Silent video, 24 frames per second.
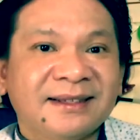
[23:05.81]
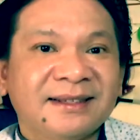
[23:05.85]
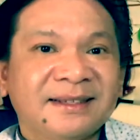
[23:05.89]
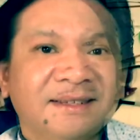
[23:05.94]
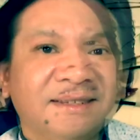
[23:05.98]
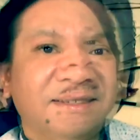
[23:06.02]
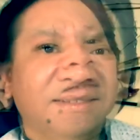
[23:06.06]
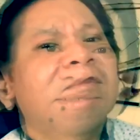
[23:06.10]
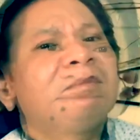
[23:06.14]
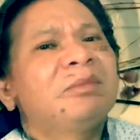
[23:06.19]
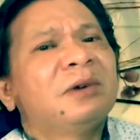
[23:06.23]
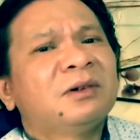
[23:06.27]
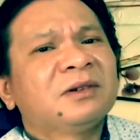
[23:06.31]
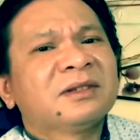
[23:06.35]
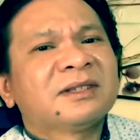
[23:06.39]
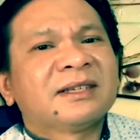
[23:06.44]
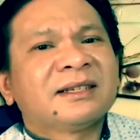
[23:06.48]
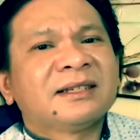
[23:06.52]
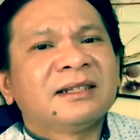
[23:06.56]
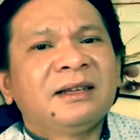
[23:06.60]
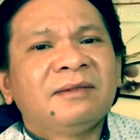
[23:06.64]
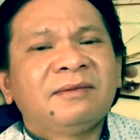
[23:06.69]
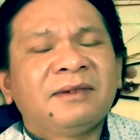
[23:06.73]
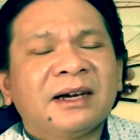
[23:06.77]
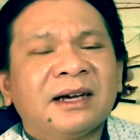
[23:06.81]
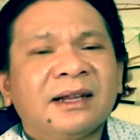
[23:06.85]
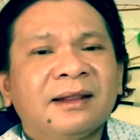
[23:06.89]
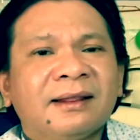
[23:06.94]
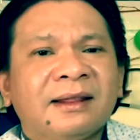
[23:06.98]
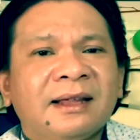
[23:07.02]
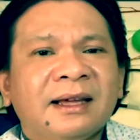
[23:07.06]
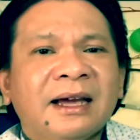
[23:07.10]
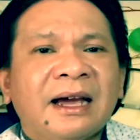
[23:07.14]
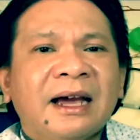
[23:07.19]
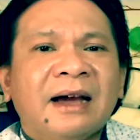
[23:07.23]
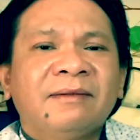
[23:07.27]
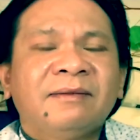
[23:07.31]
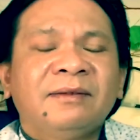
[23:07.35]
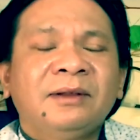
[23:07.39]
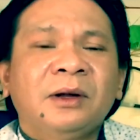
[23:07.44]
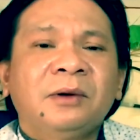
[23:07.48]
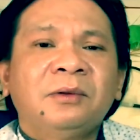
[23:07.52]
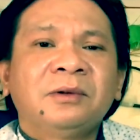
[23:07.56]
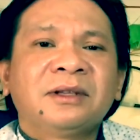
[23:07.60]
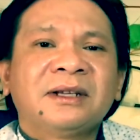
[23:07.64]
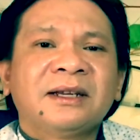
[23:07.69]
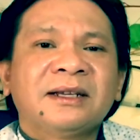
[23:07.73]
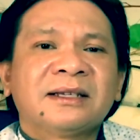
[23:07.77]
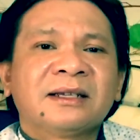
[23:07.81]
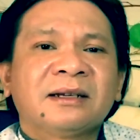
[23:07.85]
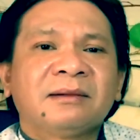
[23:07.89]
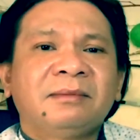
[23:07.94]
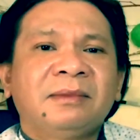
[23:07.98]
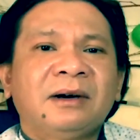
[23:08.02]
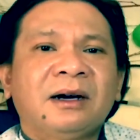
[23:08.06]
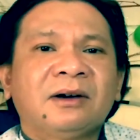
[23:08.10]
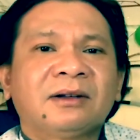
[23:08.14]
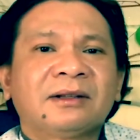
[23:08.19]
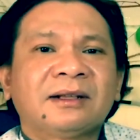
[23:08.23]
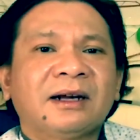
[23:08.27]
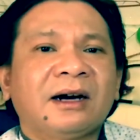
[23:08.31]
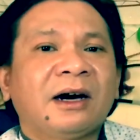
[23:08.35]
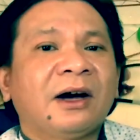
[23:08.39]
And the most significant thing I have noticed about